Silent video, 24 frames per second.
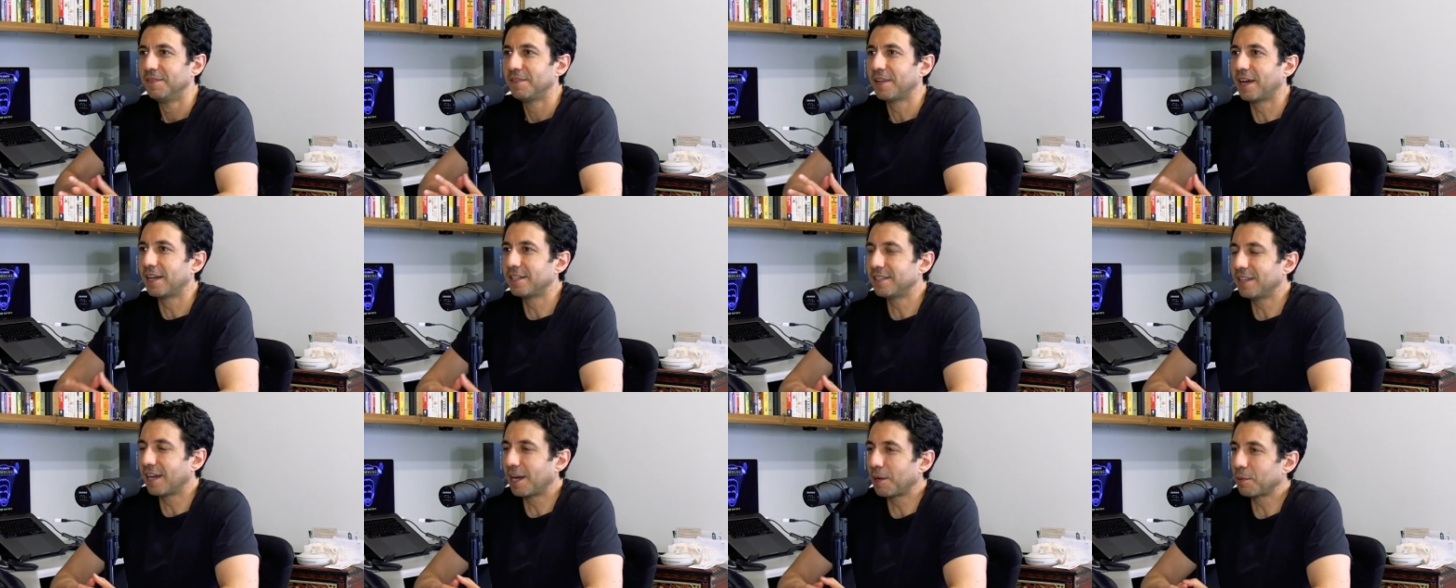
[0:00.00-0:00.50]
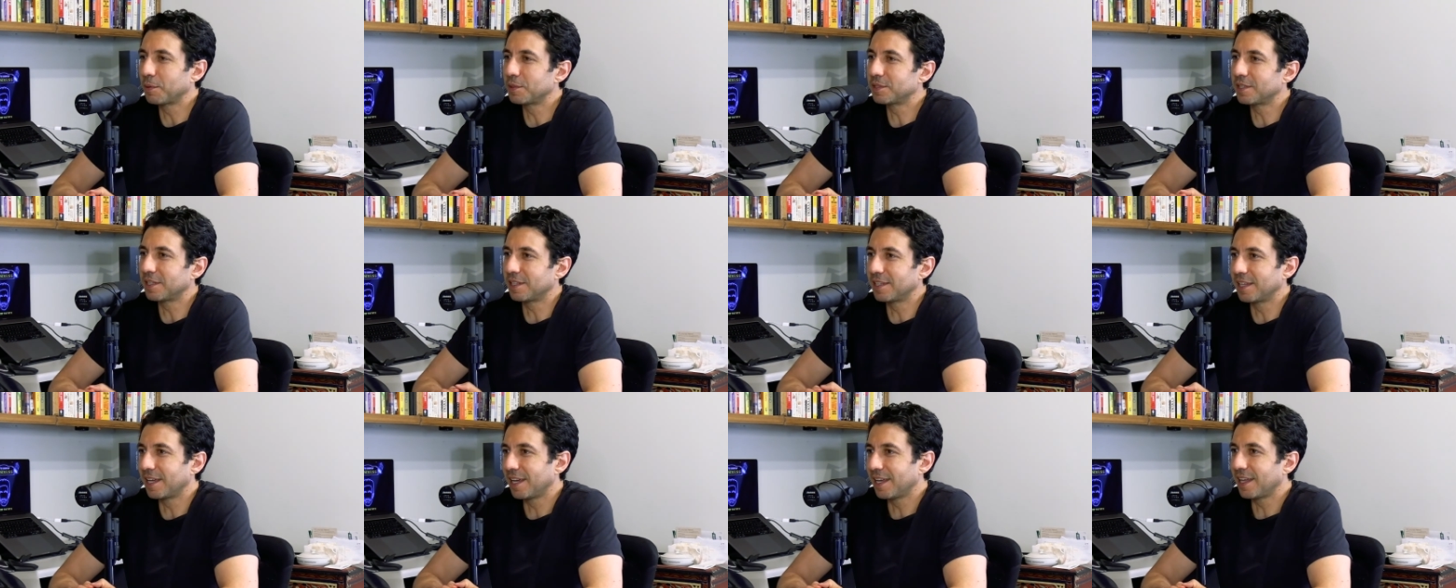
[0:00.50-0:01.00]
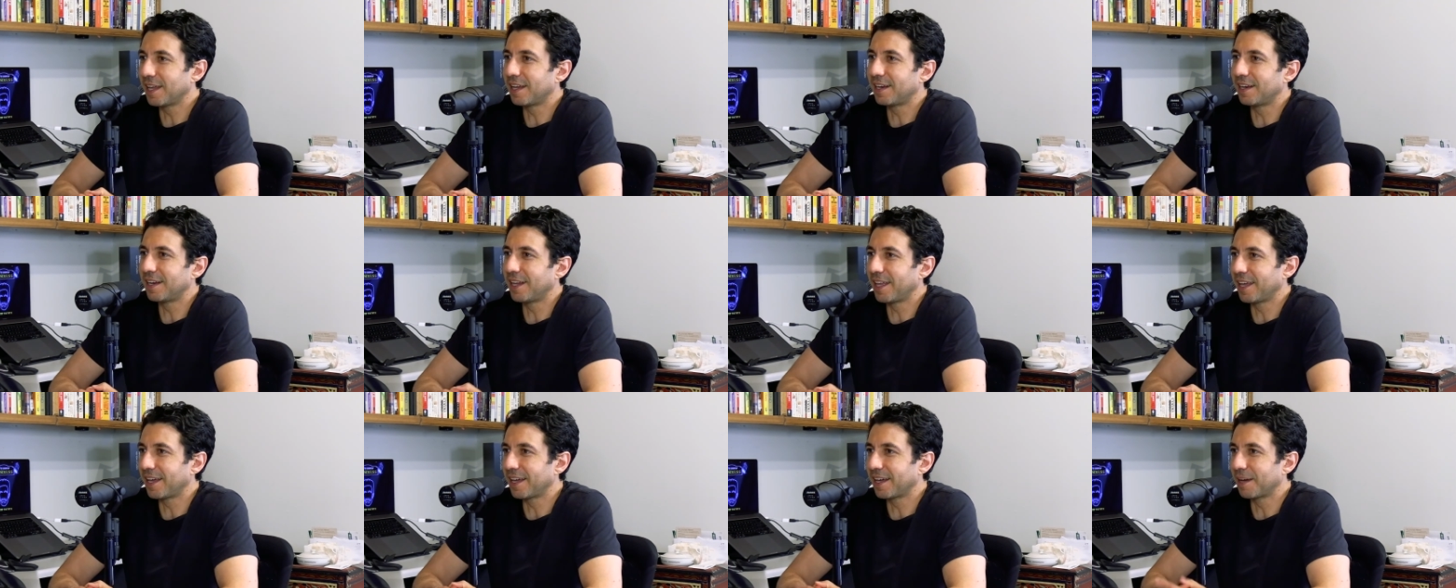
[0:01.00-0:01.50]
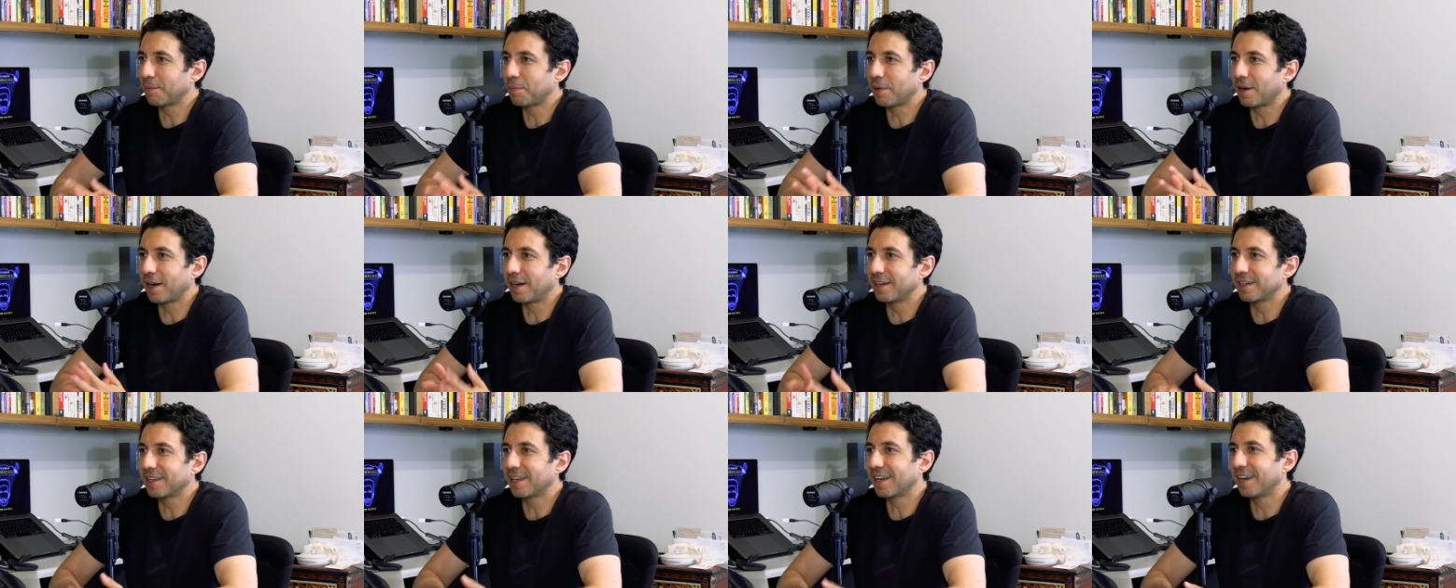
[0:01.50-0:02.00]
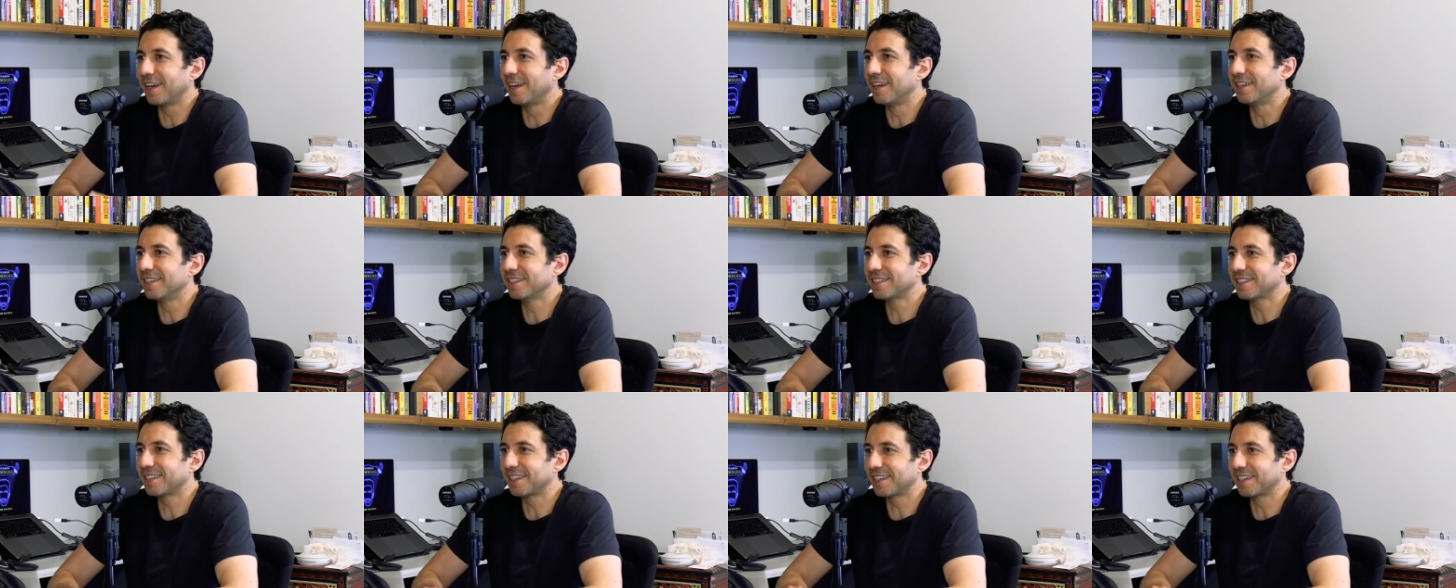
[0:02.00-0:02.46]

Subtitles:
I will delay editing a podcast,